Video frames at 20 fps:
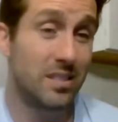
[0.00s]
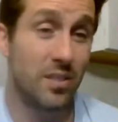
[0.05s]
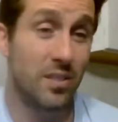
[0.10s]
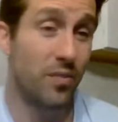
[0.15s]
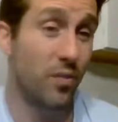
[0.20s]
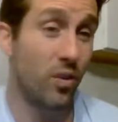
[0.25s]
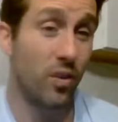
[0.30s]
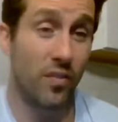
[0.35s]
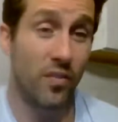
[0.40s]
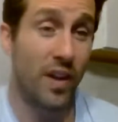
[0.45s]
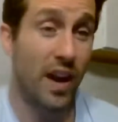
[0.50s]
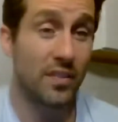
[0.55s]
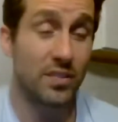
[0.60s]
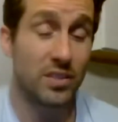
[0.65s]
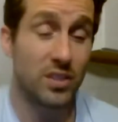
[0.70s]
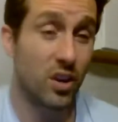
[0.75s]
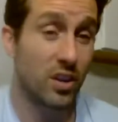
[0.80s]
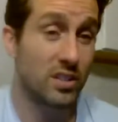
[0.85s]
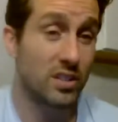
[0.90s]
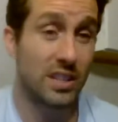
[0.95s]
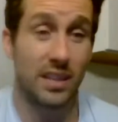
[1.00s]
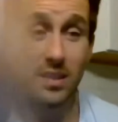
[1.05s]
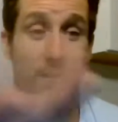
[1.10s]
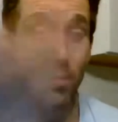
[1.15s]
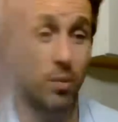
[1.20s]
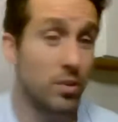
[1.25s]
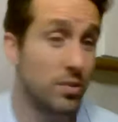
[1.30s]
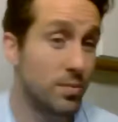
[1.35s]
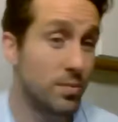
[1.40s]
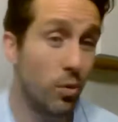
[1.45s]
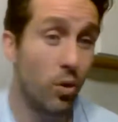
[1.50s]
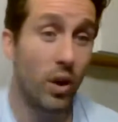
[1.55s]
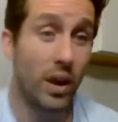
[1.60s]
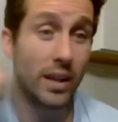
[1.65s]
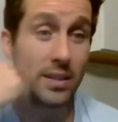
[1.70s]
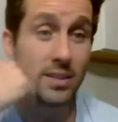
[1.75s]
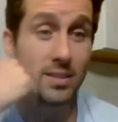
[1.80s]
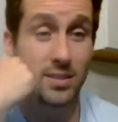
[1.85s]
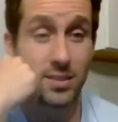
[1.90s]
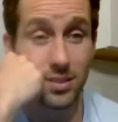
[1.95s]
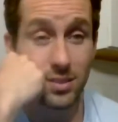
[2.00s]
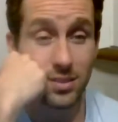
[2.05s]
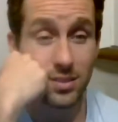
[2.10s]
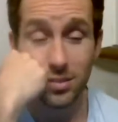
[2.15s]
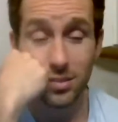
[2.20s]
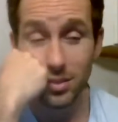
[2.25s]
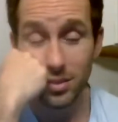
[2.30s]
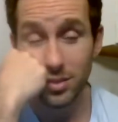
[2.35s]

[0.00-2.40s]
the 5 stars get the most points.